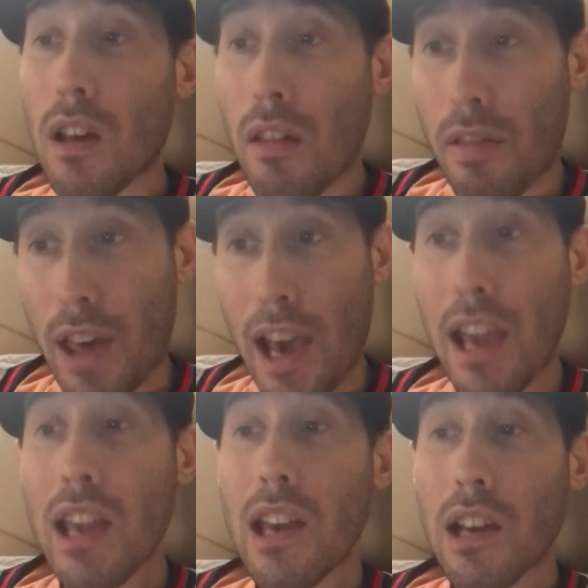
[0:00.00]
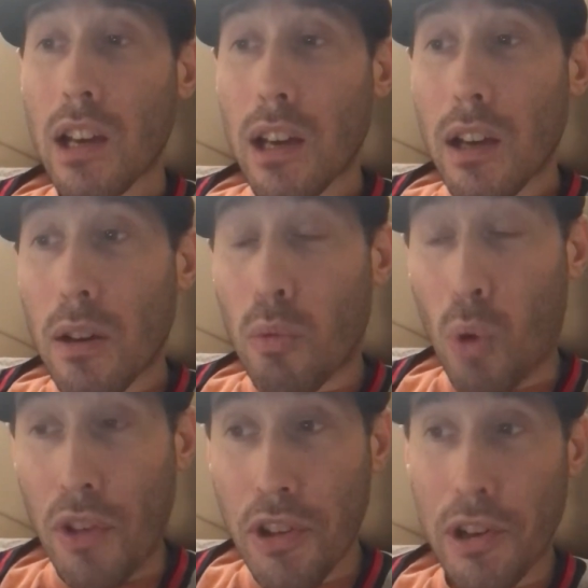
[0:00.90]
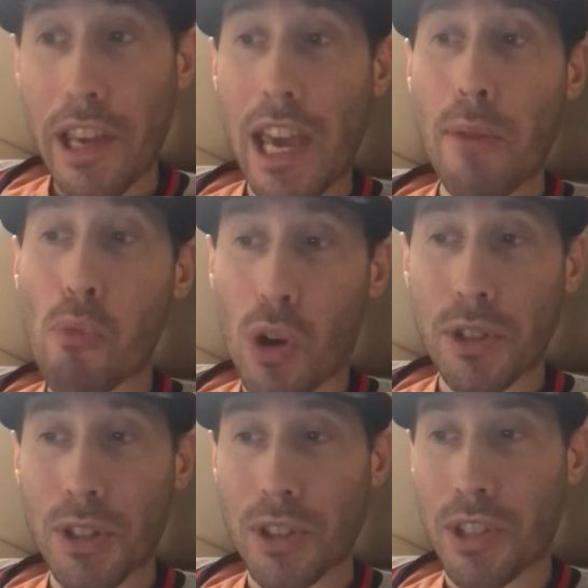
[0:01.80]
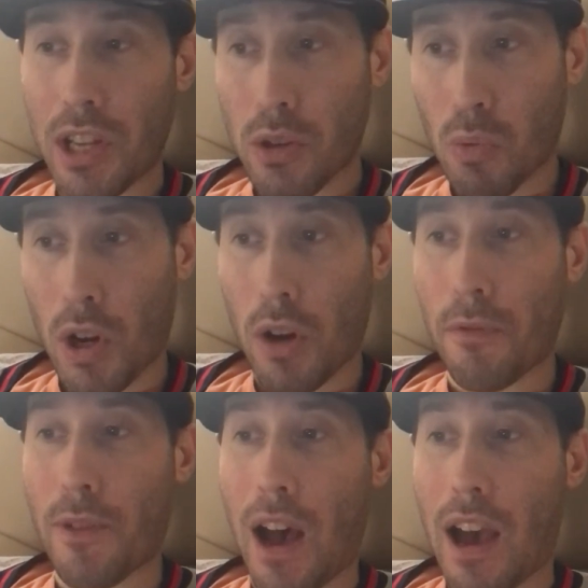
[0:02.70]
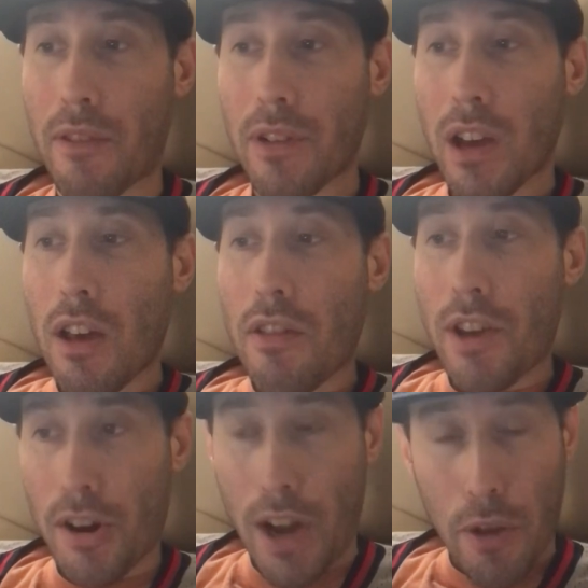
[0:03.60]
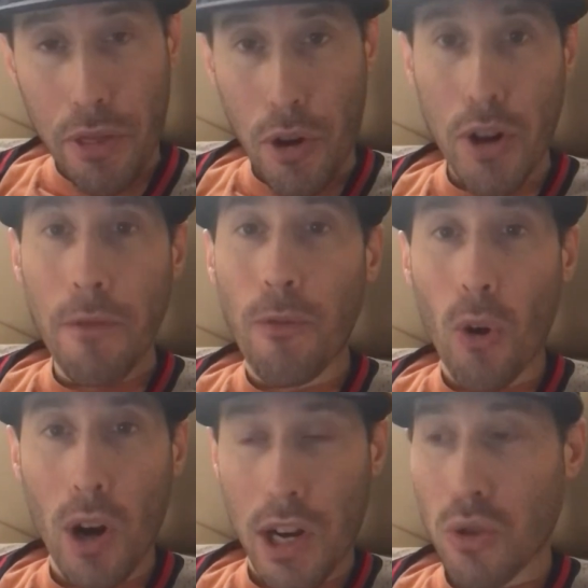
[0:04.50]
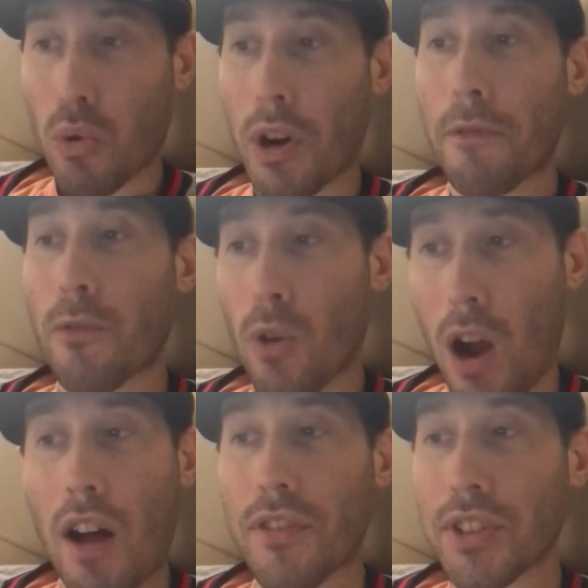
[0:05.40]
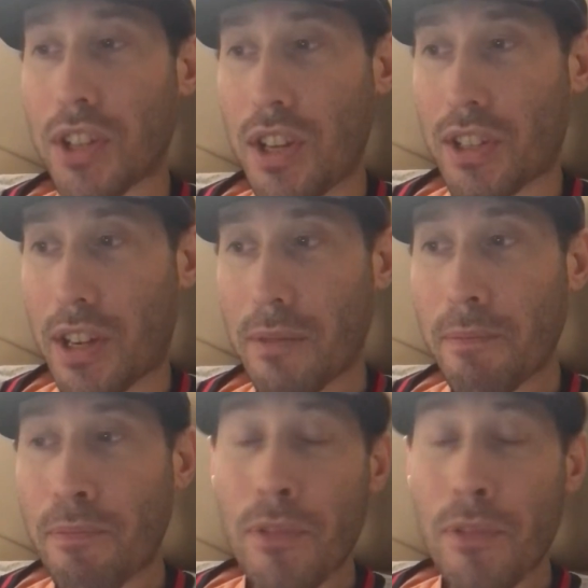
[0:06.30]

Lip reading: they won their game 116-105. They are now 34-24 on the season.